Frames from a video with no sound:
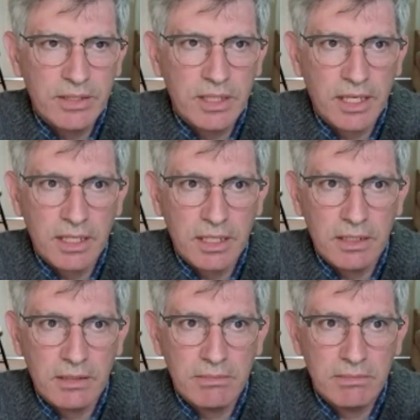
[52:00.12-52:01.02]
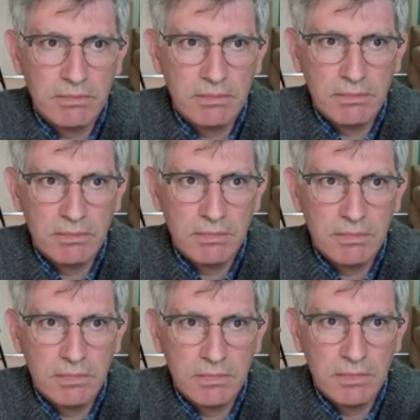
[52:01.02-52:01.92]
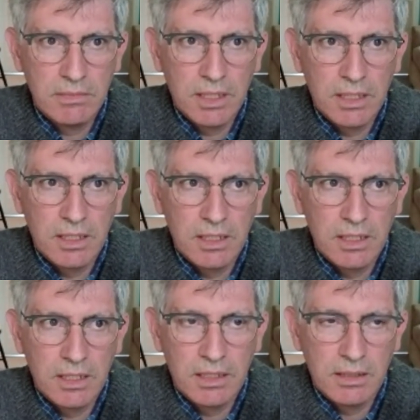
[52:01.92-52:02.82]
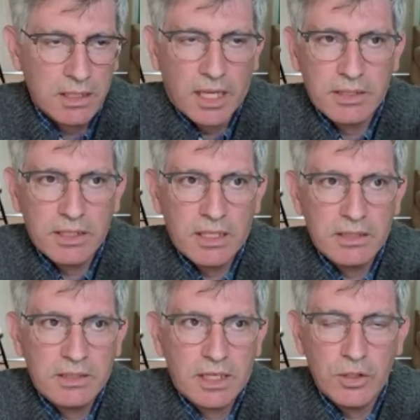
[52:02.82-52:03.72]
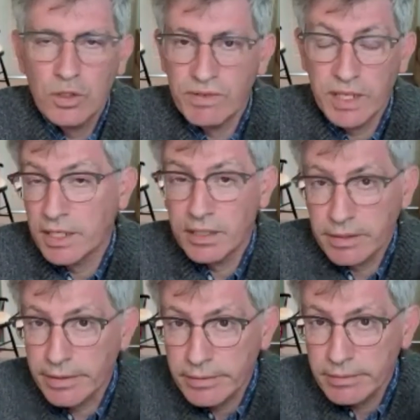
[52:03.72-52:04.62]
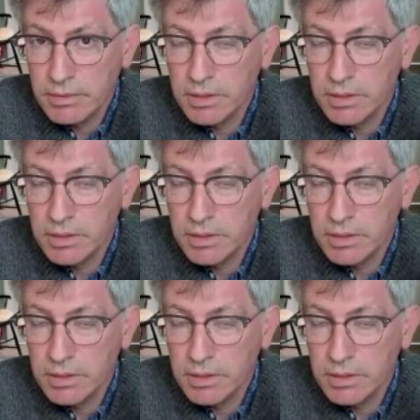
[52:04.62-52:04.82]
like as a UV killer.